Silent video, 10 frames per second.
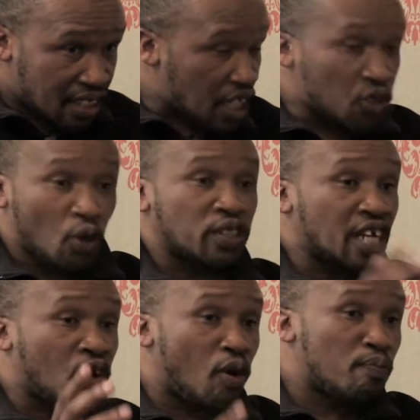they wrote
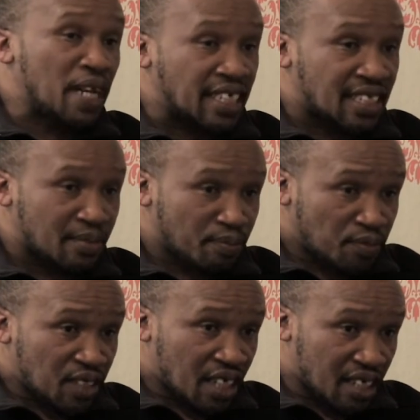a complete
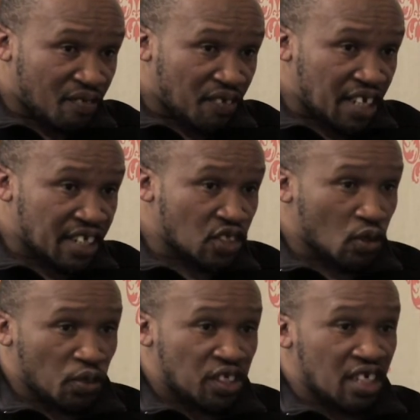different
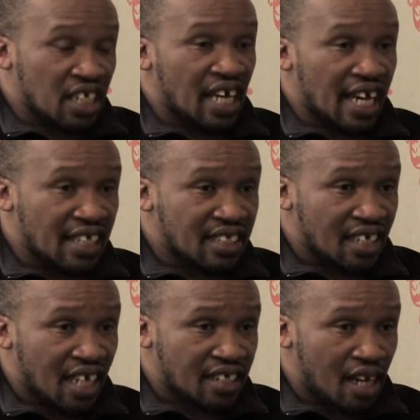resolution in the
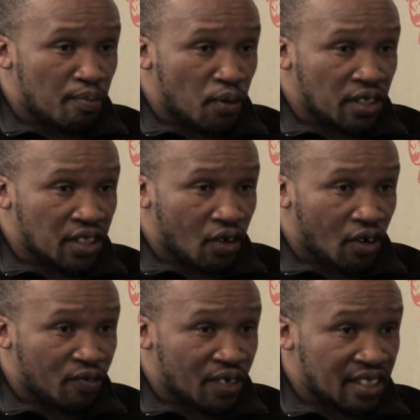International Policy
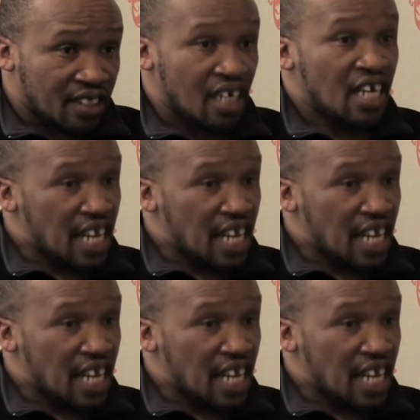Conference.